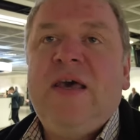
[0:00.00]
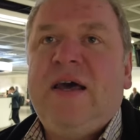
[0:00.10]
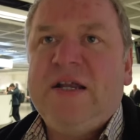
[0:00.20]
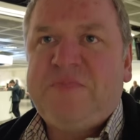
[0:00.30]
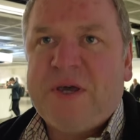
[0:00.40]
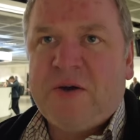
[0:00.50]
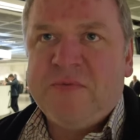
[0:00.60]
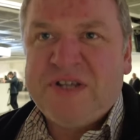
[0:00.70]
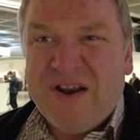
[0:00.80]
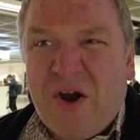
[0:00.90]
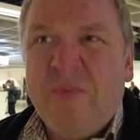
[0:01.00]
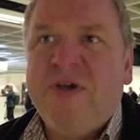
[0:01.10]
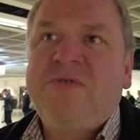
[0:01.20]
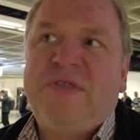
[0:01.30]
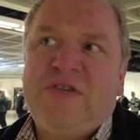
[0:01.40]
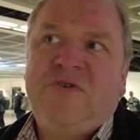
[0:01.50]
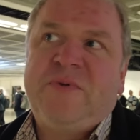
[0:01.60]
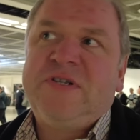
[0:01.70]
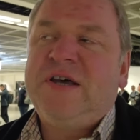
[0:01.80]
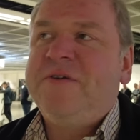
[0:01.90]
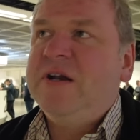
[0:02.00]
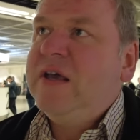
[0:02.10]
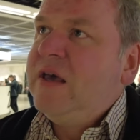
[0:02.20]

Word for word: and it's become synonymous with the 777